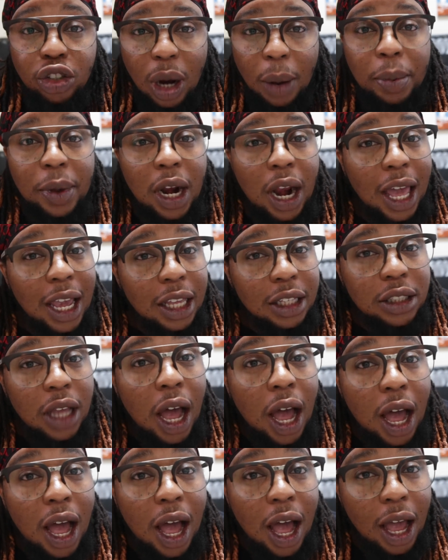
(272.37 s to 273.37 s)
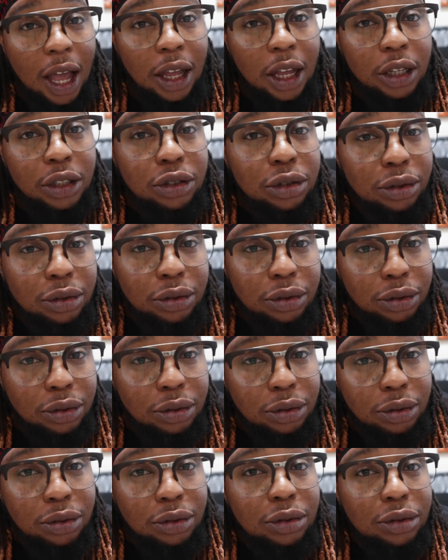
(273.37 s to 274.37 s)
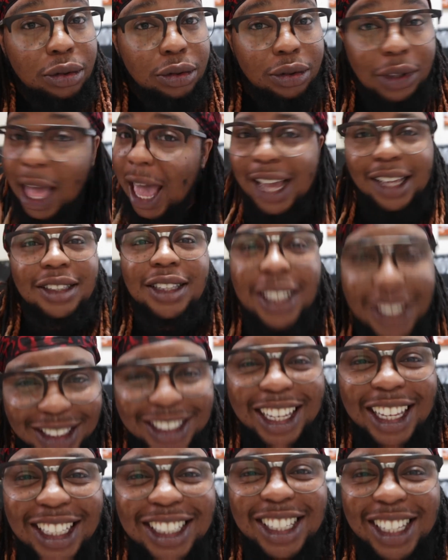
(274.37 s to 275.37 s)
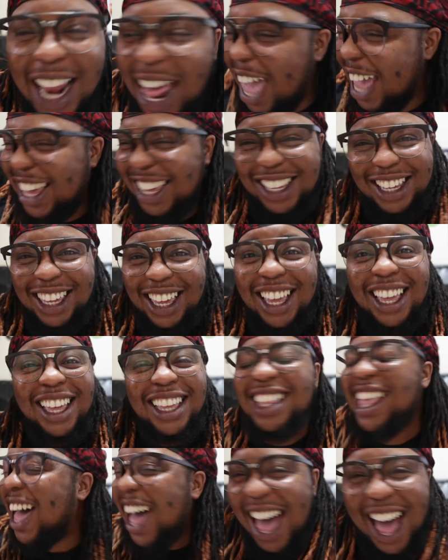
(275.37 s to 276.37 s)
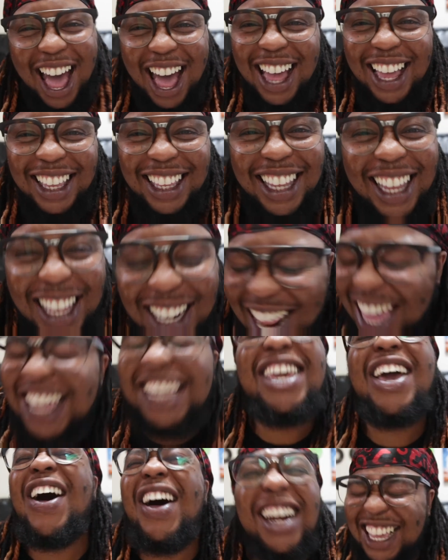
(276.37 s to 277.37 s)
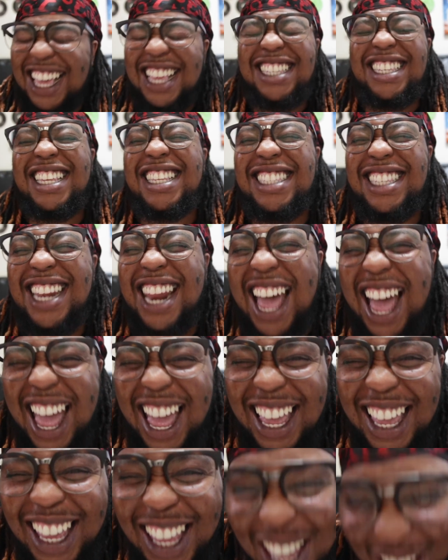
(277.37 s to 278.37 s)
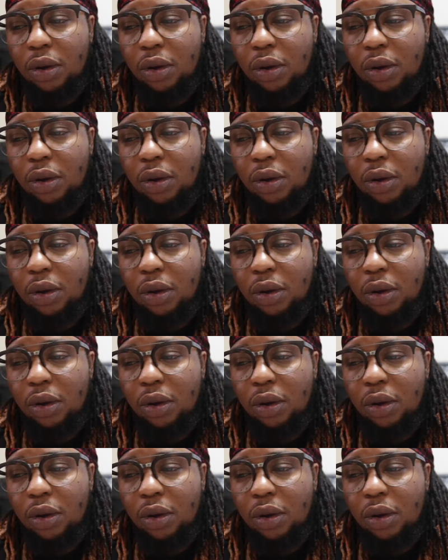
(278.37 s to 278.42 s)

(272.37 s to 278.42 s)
drop it like it's hot. Dude, like, this is like, nah. Like, y'all, this is not.